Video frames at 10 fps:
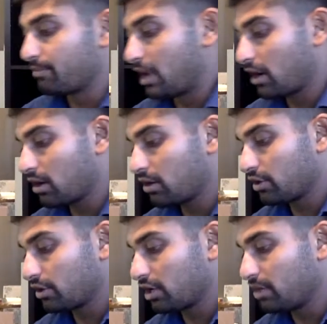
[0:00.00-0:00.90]
there,
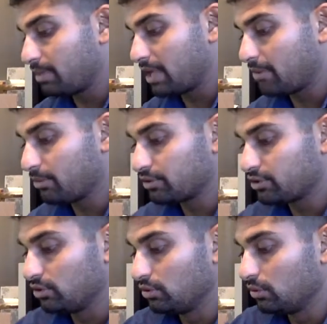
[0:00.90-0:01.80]
you're going to be able
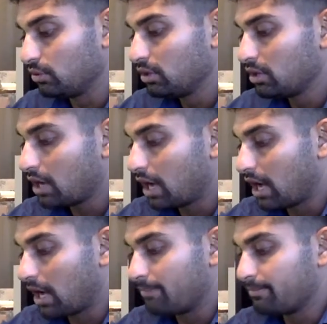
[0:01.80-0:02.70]
to
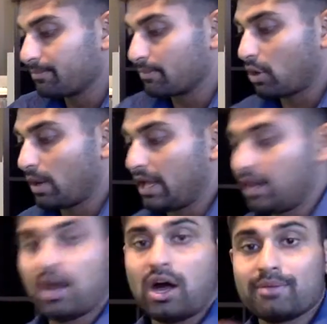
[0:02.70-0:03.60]
go ahead
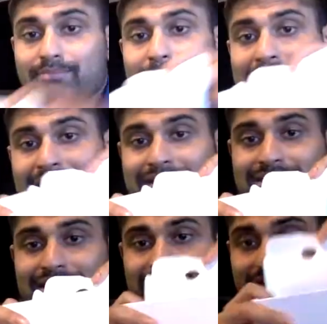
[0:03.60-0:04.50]
and unbox
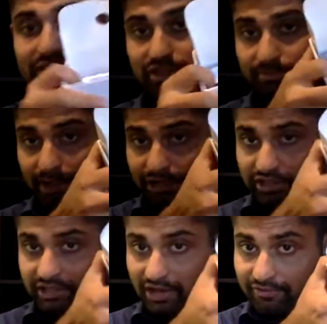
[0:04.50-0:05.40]
this. There's a bunch
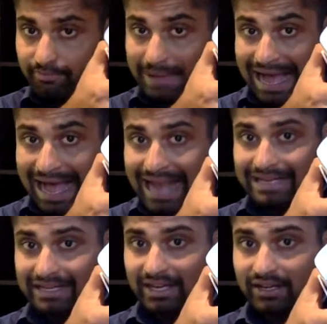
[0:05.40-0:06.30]
of stuff
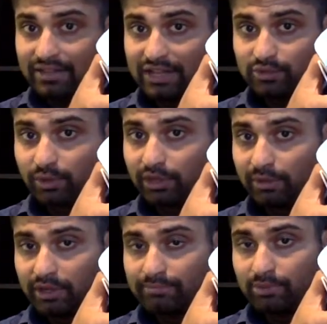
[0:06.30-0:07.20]
behind it that's really,
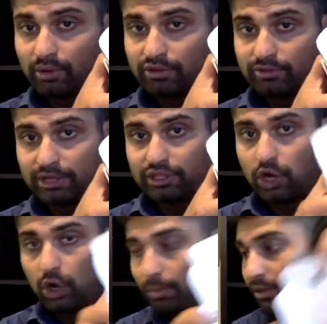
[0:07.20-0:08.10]
really important, so make sure
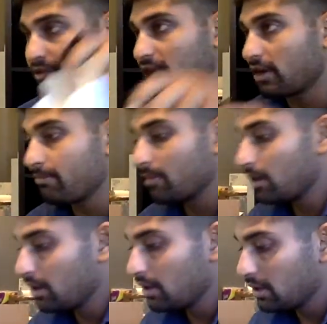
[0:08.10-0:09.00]
you open this up.
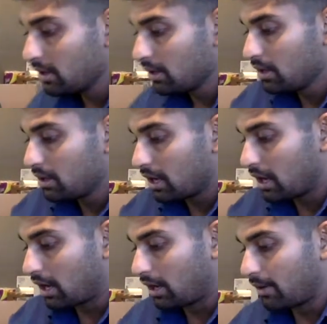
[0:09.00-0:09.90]

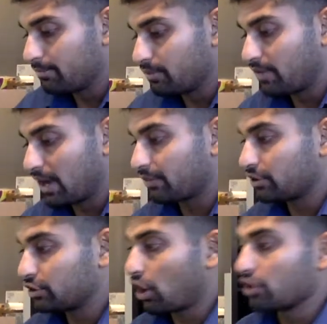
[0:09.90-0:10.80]
You've got the
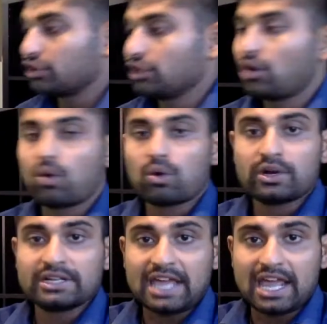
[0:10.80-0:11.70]
charging cord
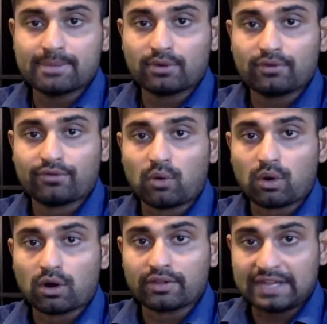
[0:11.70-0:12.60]
and cable
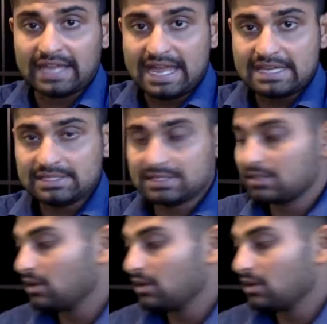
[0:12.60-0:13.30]
for the case.